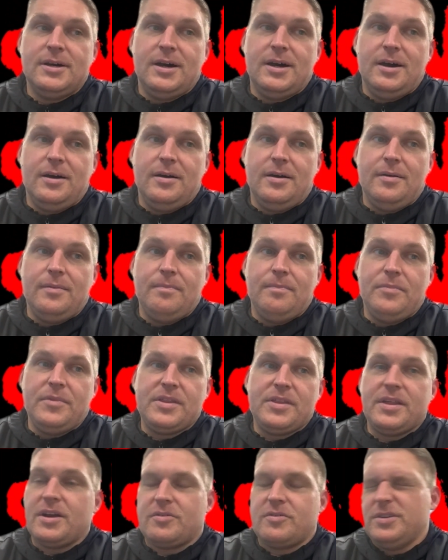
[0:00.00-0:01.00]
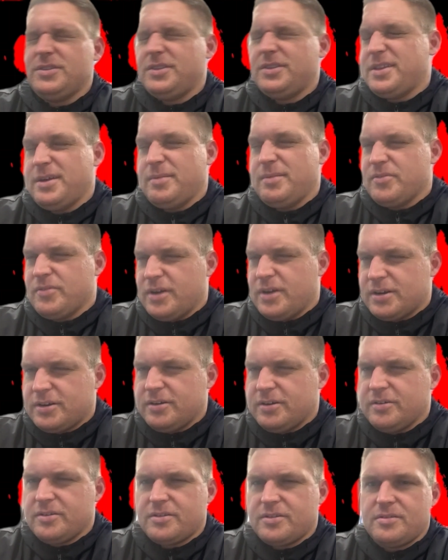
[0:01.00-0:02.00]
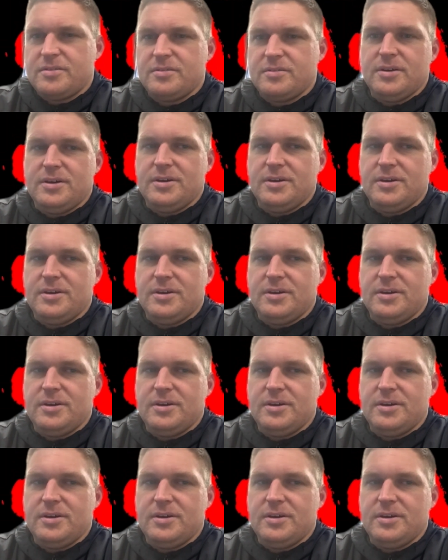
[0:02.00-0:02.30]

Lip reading: It's not quite the same as Rutgers,